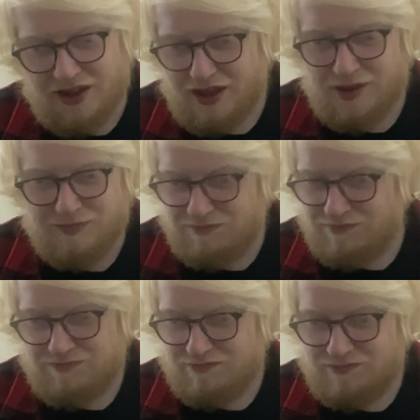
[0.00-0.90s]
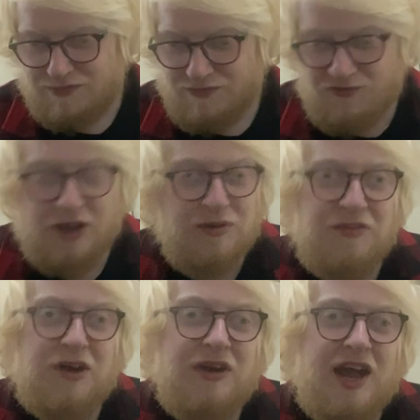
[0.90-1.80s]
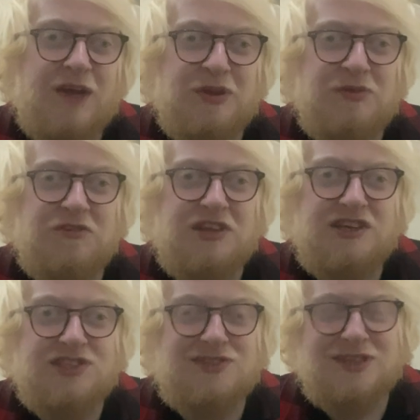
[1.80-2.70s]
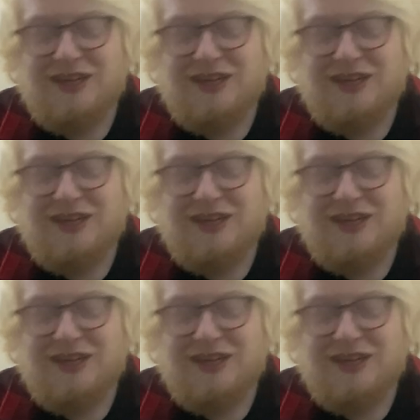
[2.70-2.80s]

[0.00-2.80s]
I'm very, very happy with this.